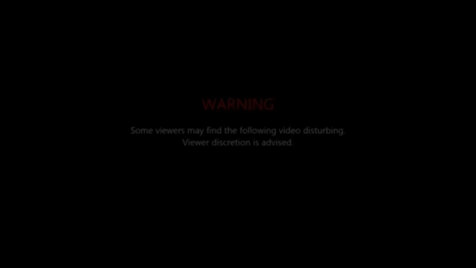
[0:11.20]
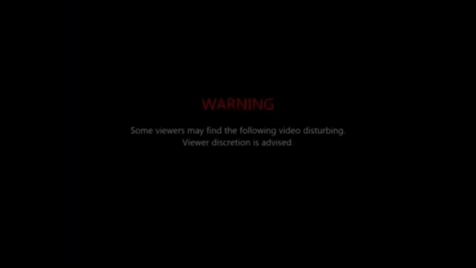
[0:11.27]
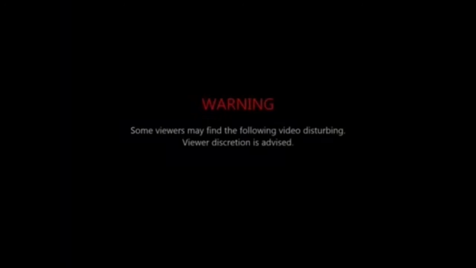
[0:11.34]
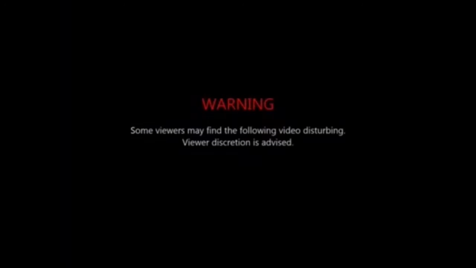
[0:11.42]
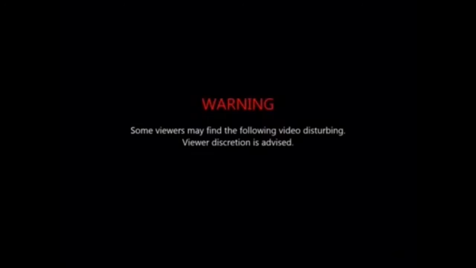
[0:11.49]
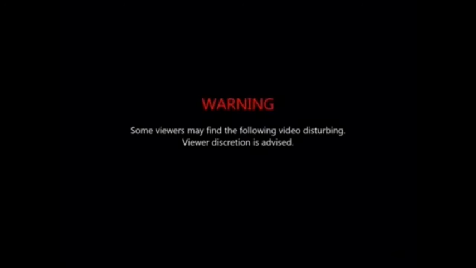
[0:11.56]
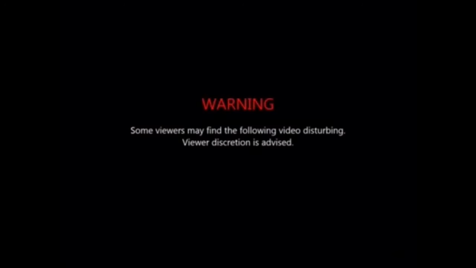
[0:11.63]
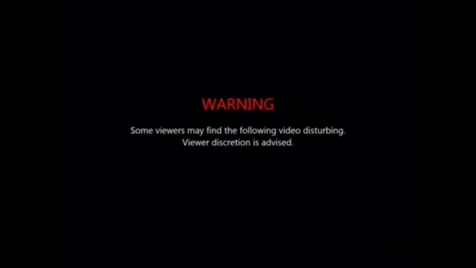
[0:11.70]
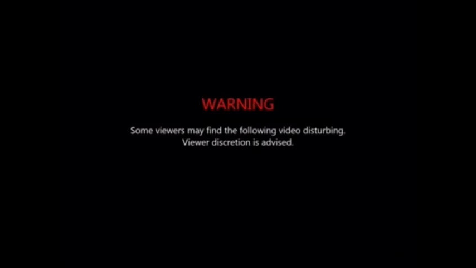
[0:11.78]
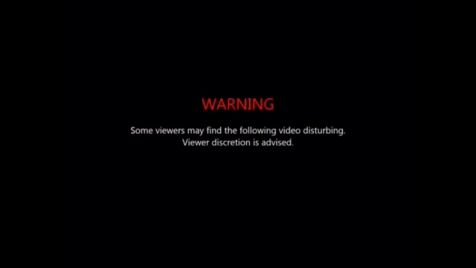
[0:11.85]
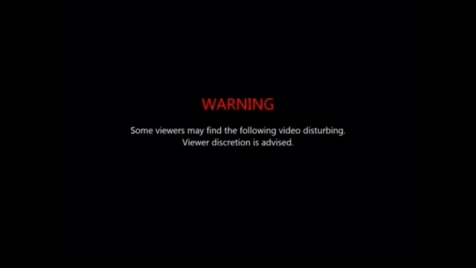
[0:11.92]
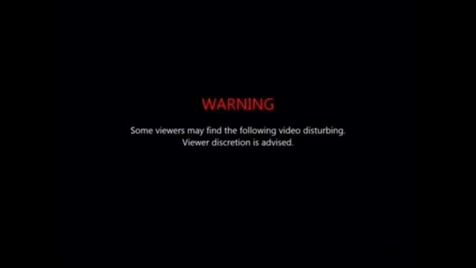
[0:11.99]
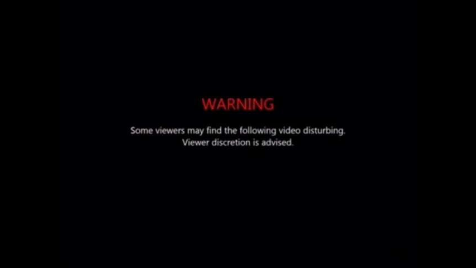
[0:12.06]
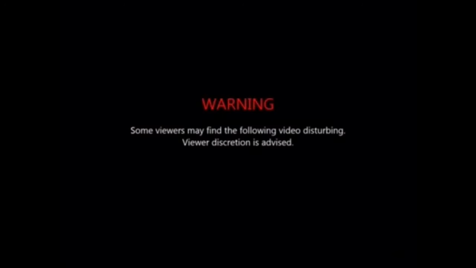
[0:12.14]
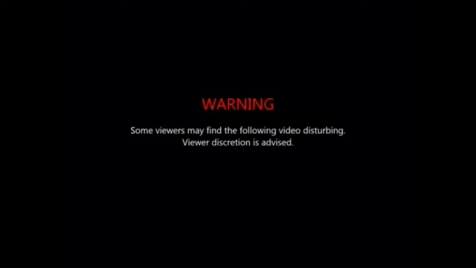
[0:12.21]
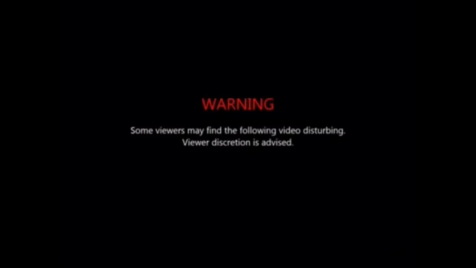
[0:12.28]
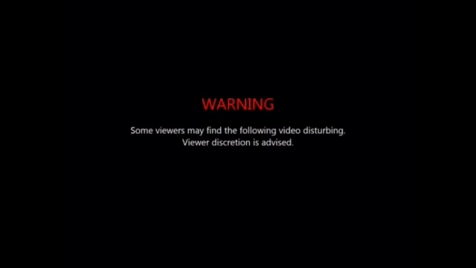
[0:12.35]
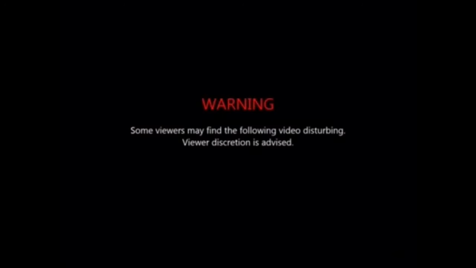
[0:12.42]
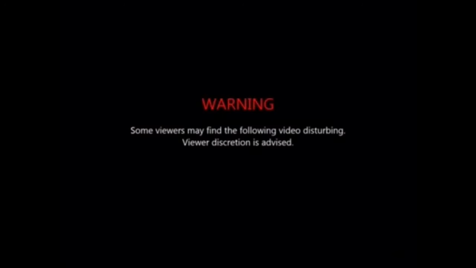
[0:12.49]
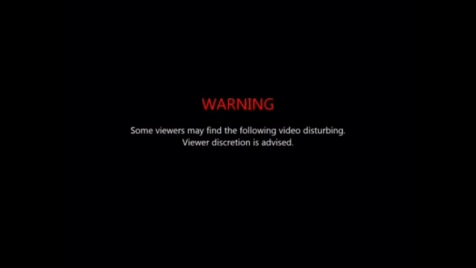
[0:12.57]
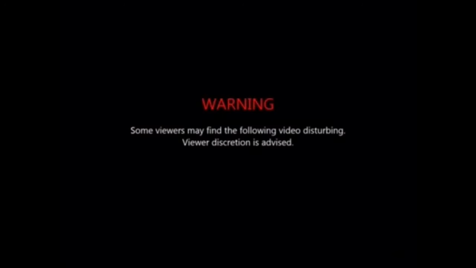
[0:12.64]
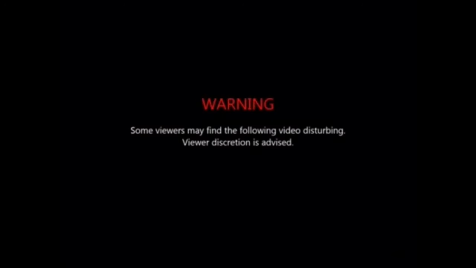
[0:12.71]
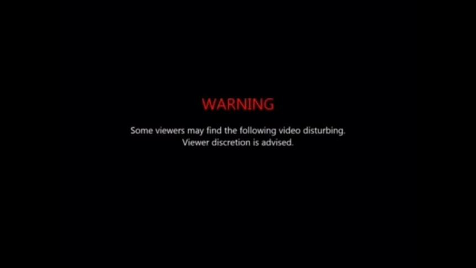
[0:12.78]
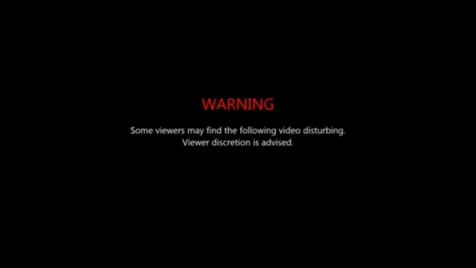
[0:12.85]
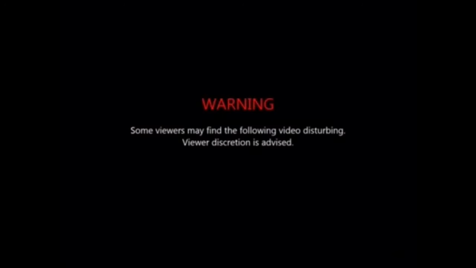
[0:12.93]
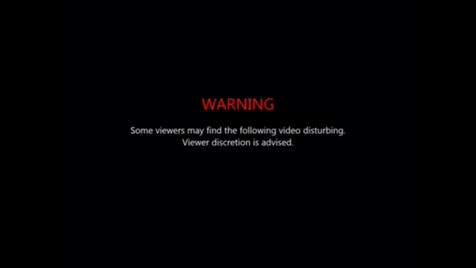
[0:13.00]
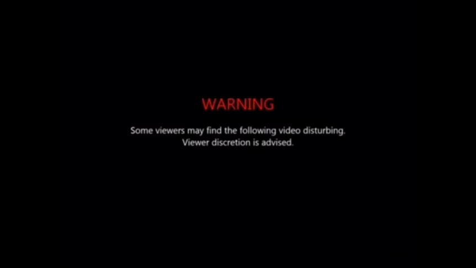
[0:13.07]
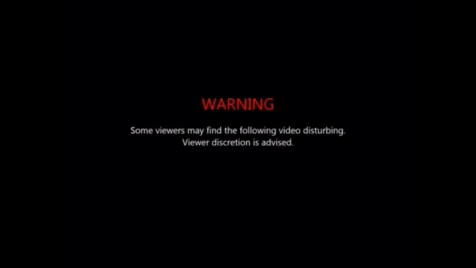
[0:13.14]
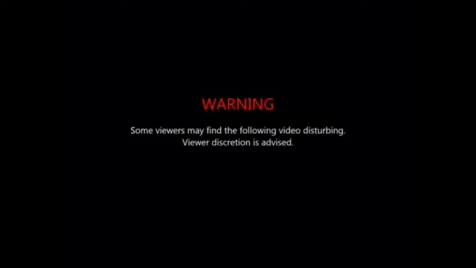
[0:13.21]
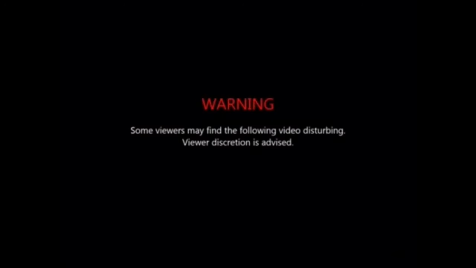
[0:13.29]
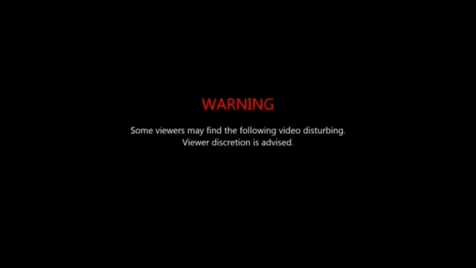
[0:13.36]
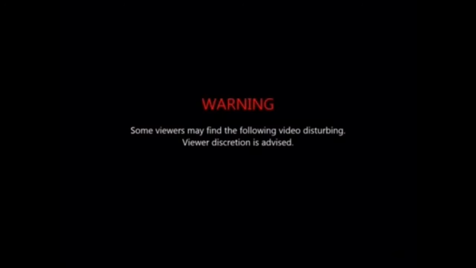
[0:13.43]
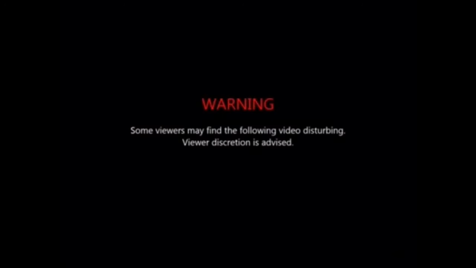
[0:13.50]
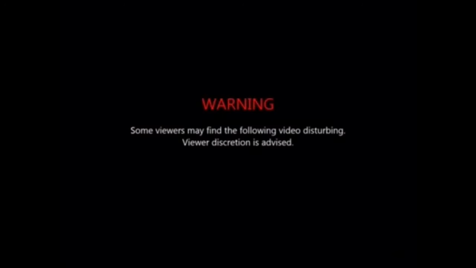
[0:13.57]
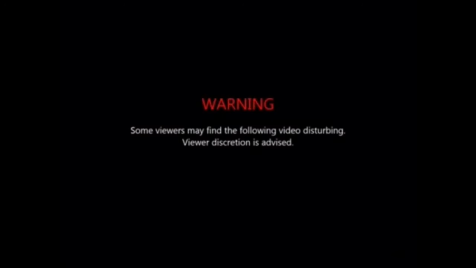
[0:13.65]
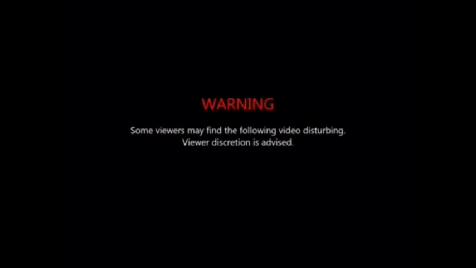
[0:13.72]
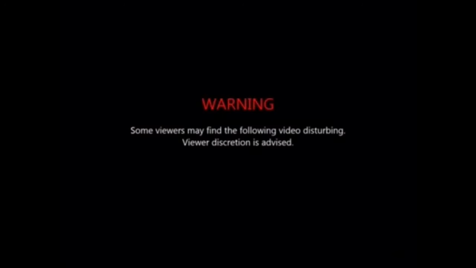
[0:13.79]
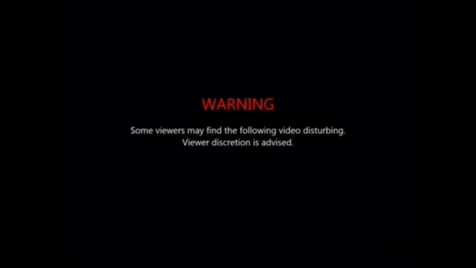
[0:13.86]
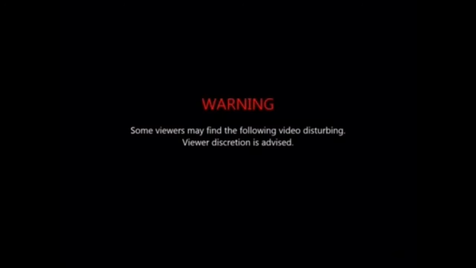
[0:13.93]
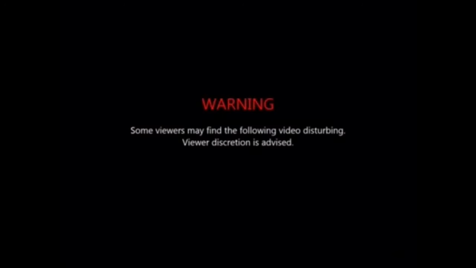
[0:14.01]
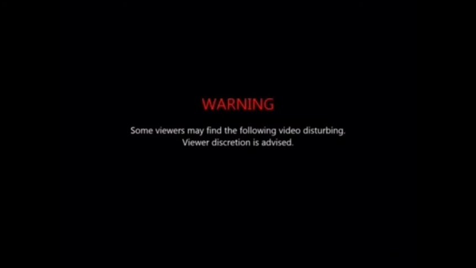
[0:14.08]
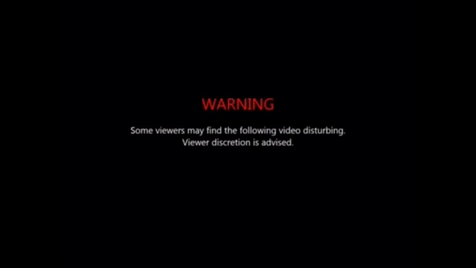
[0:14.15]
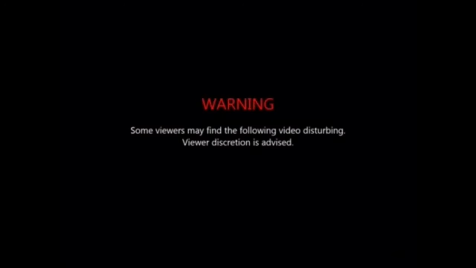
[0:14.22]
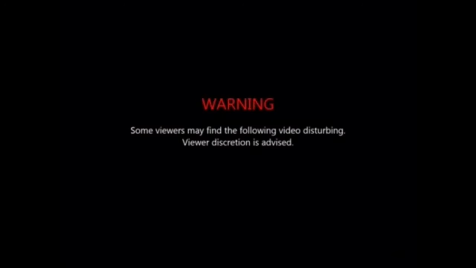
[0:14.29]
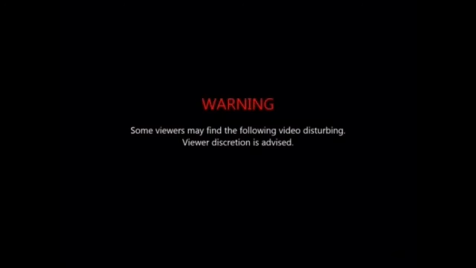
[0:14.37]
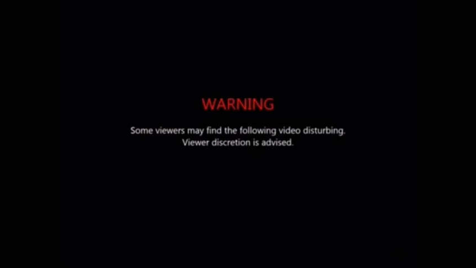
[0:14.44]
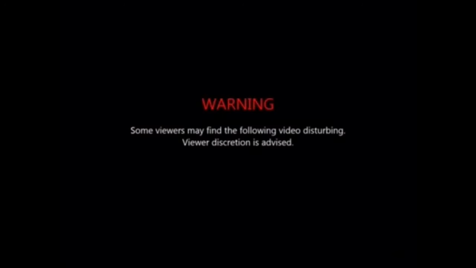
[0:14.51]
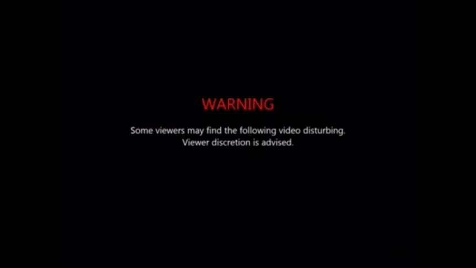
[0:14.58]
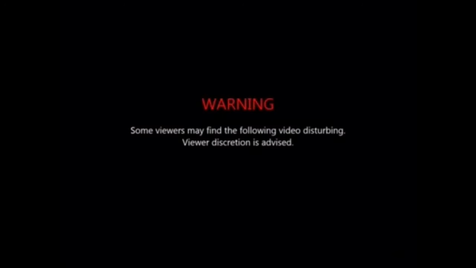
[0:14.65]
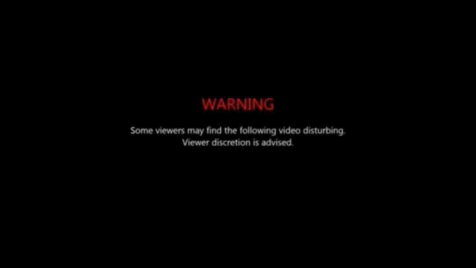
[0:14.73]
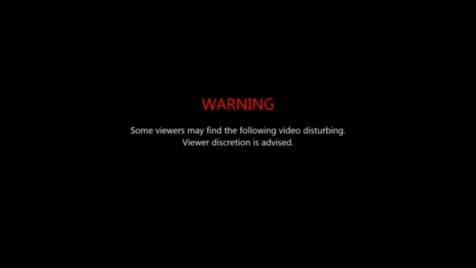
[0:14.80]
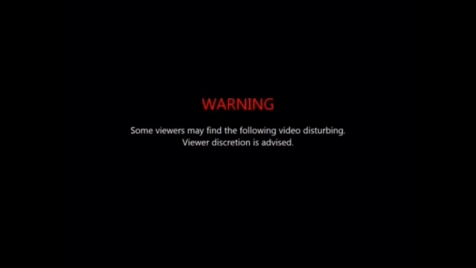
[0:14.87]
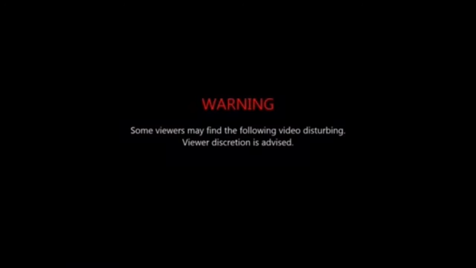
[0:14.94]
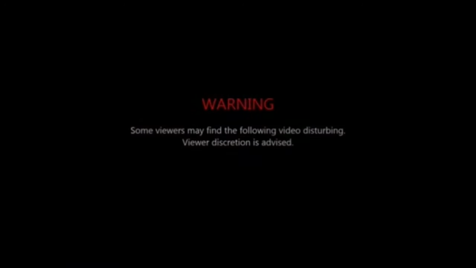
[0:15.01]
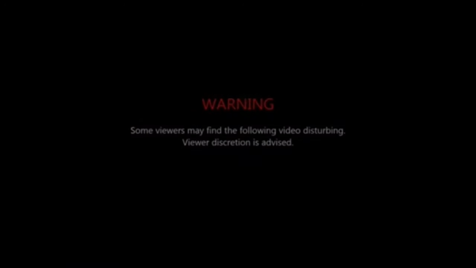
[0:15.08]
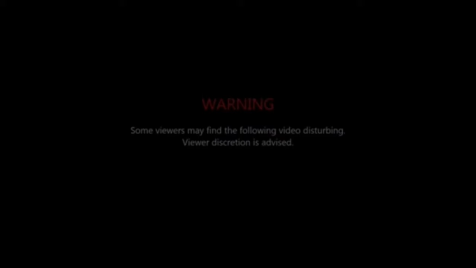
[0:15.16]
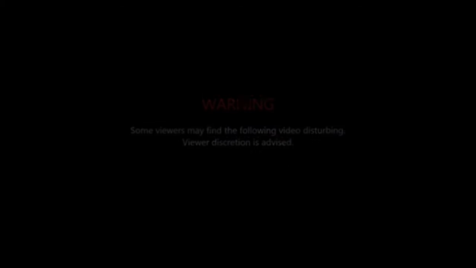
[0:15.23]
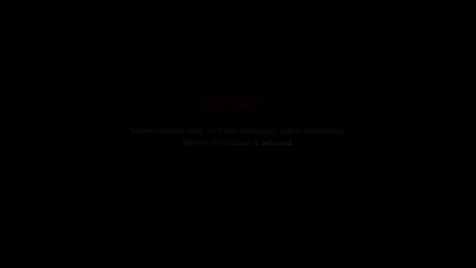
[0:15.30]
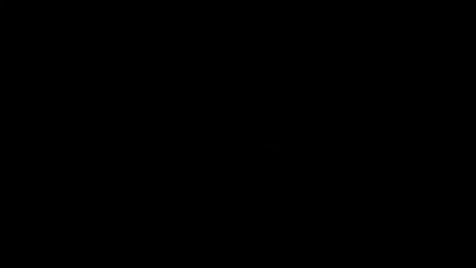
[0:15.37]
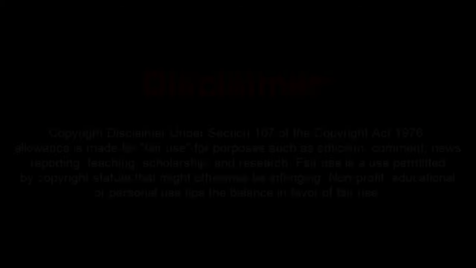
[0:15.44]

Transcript: No face is visible, so there are no lips to read.